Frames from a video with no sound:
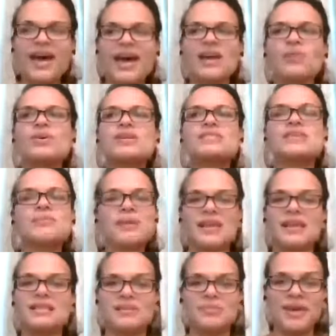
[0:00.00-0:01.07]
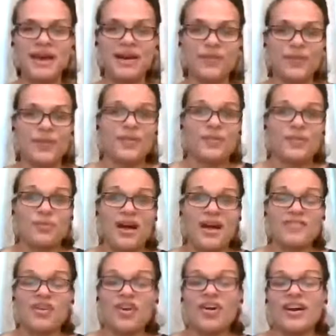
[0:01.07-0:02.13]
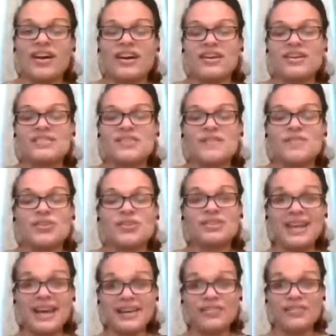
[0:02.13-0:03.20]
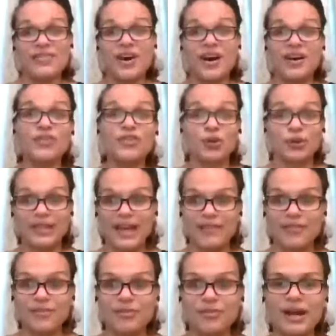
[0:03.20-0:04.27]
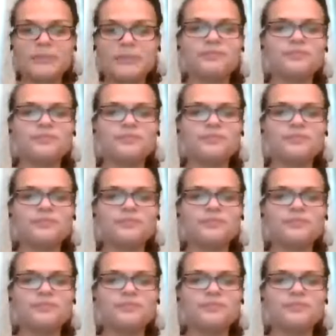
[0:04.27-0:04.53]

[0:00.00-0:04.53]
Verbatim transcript: and what does it mean to be healthy and thrive in all areas of your life of your life right